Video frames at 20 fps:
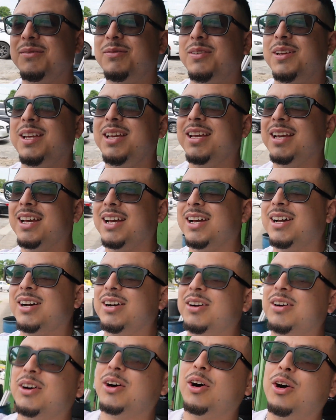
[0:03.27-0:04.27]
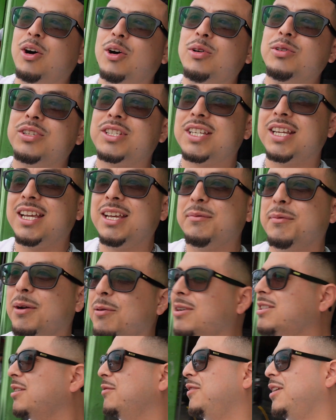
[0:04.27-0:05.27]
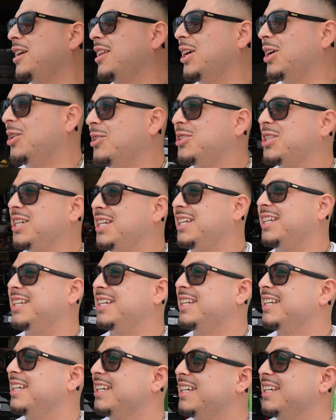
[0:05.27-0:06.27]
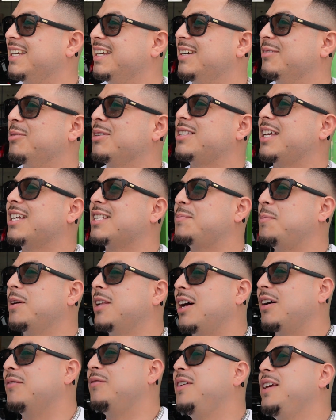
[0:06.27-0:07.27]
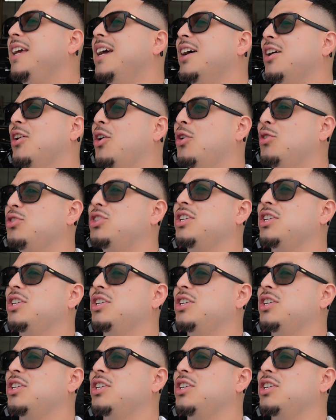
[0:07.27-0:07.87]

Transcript: VLOG, man. What's the VLOG? What's that spell out? VLOG.